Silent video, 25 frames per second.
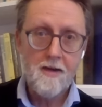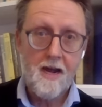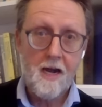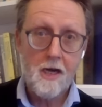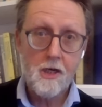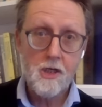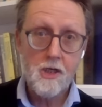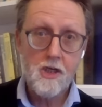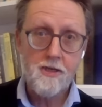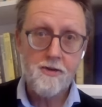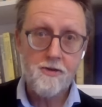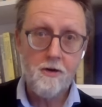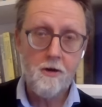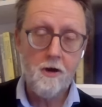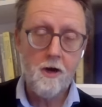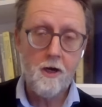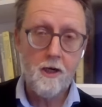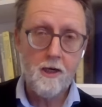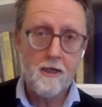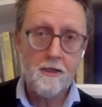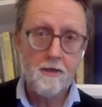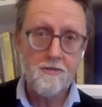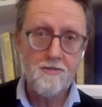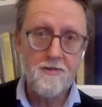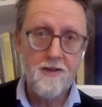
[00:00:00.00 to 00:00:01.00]
to
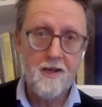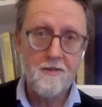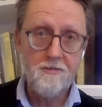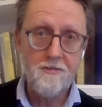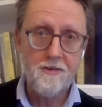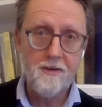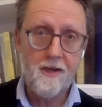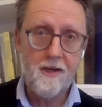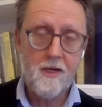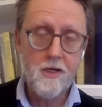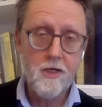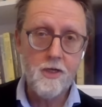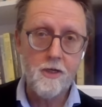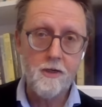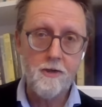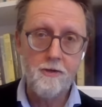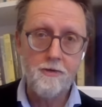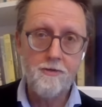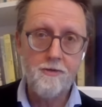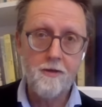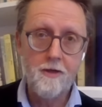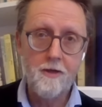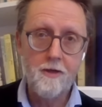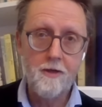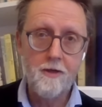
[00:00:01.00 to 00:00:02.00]
targeted
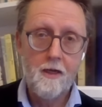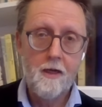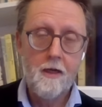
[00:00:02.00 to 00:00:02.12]
assassinations.